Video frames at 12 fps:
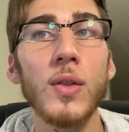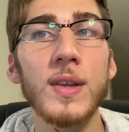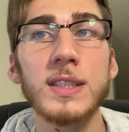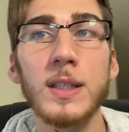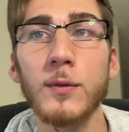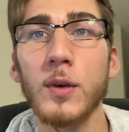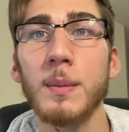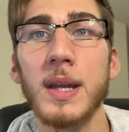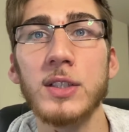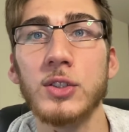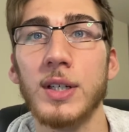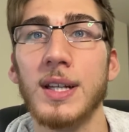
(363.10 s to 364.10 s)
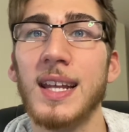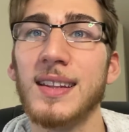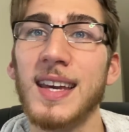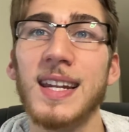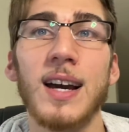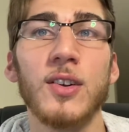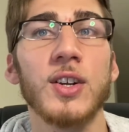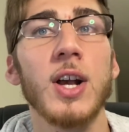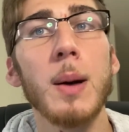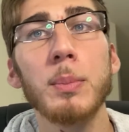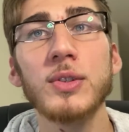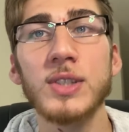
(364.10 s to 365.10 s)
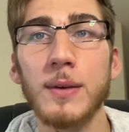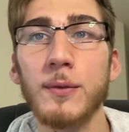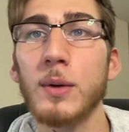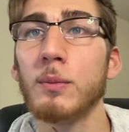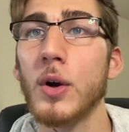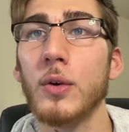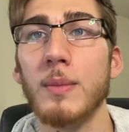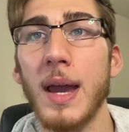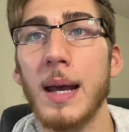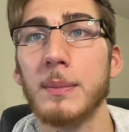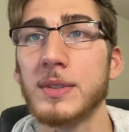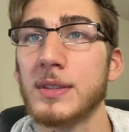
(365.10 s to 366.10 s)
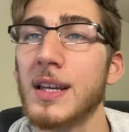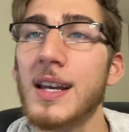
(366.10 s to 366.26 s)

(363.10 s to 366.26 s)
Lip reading: this information and laid out a couple different roadmaps,